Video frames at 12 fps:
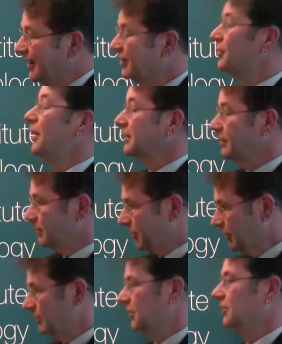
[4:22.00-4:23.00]
corrective
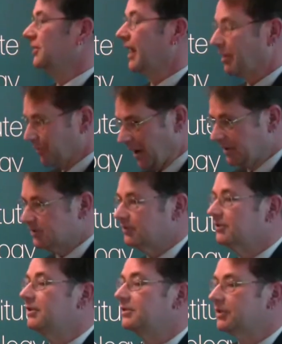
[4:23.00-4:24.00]
services and other
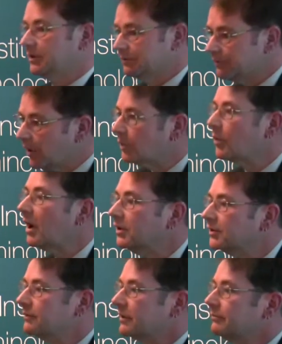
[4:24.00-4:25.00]
agencies need to find
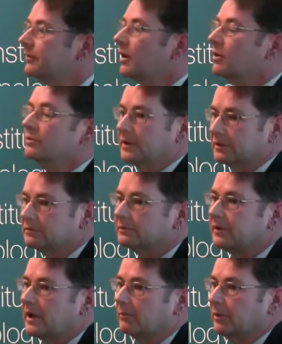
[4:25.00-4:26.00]
ways of involving
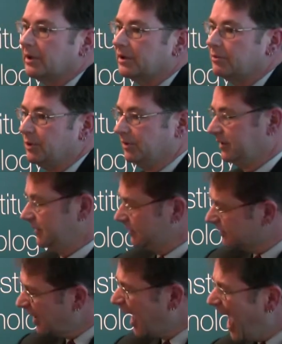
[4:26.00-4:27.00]
family and
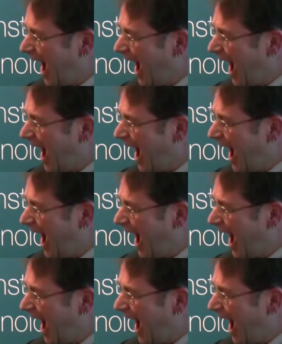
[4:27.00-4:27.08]
communities.